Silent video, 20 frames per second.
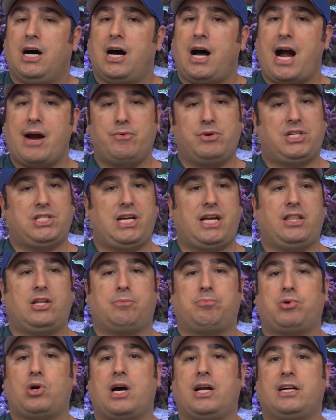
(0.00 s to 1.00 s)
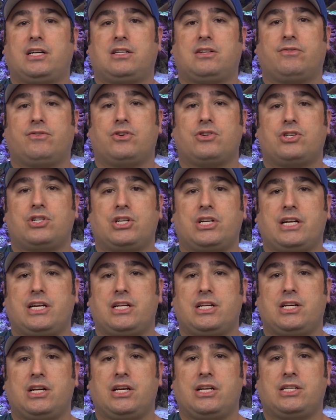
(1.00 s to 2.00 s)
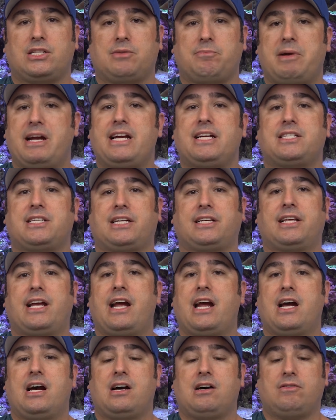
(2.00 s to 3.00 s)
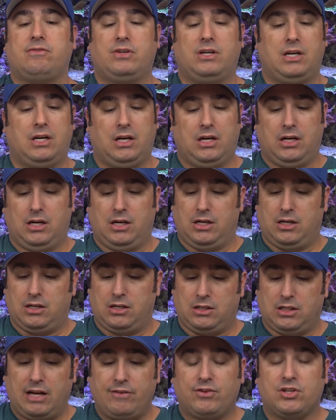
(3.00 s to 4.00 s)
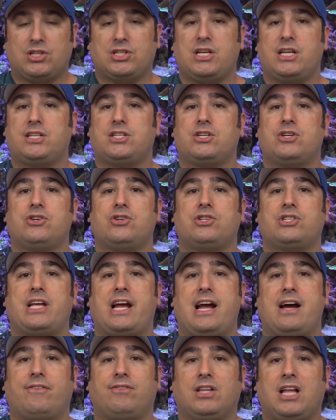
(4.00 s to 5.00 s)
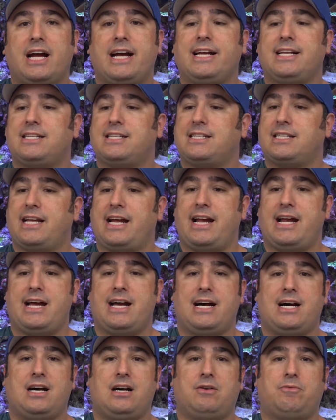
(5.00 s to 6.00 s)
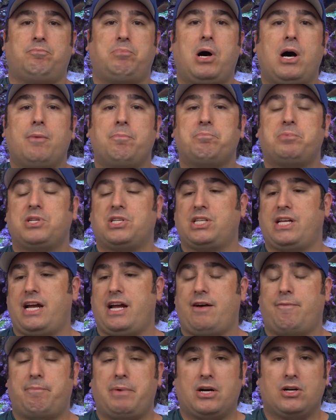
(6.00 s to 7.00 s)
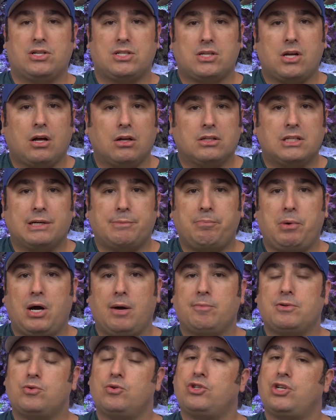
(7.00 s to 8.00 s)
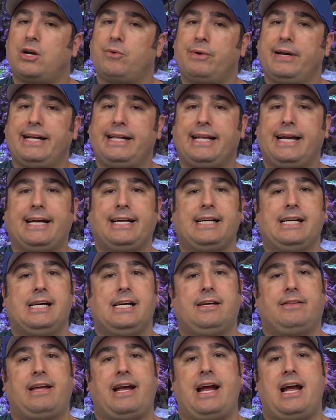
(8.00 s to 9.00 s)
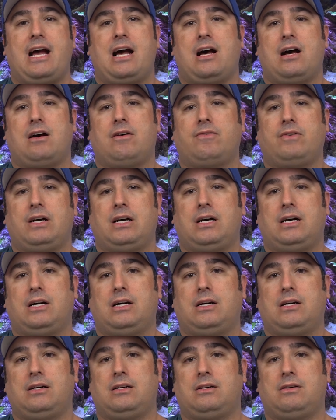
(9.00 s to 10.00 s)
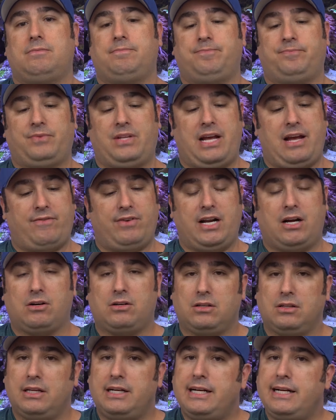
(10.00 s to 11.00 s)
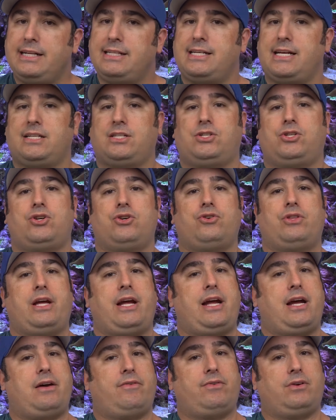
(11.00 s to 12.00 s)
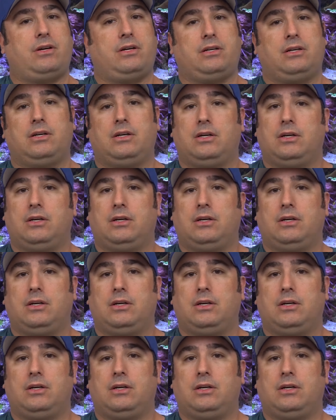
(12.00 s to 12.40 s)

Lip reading: I would say their product diversity is amazing. They have level sensors, they have lights, they have pumps, they have peristaltic pumps, which I really like. They have an alkalinity tester, they have a